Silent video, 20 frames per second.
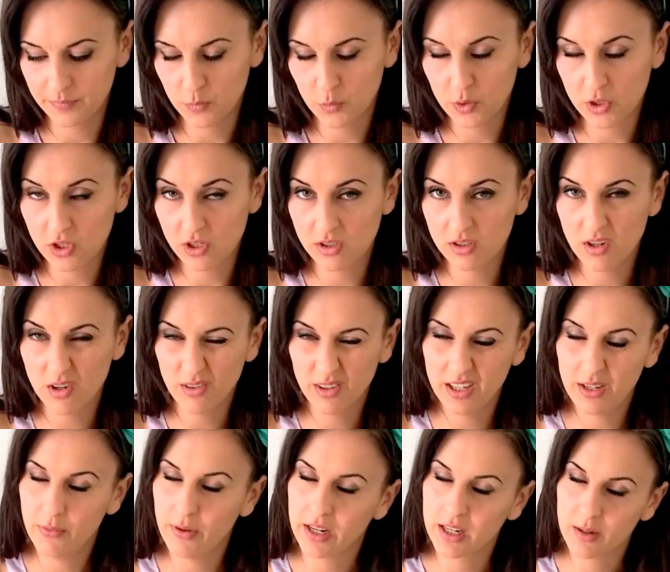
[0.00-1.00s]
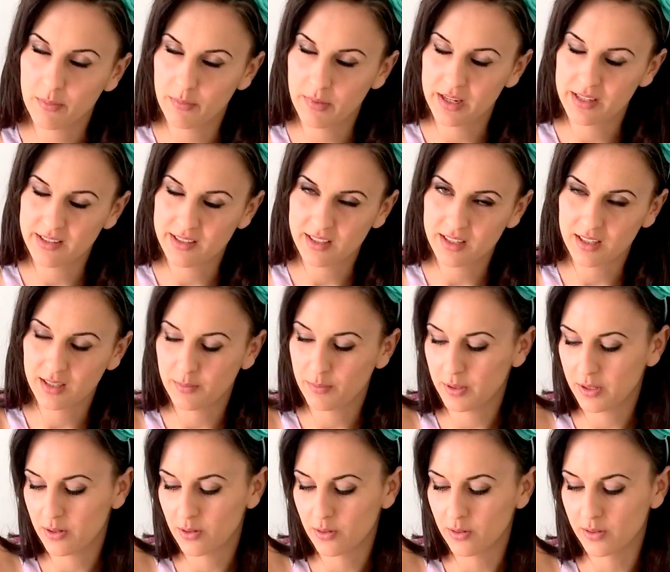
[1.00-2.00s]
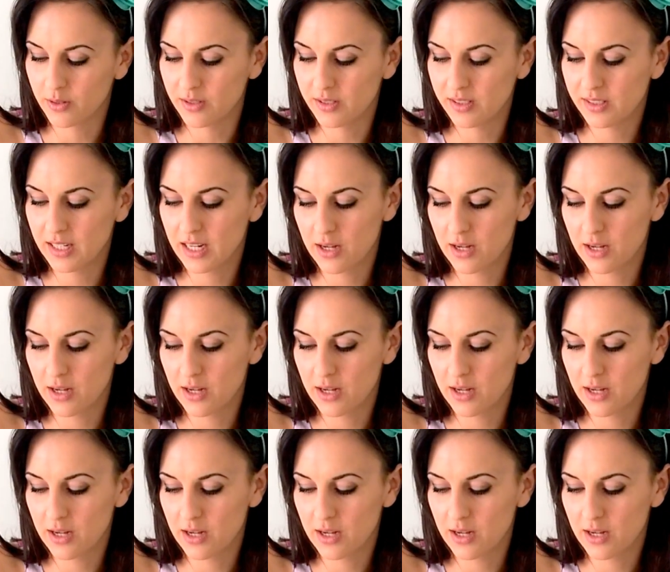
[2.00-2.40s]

which is not really recommended because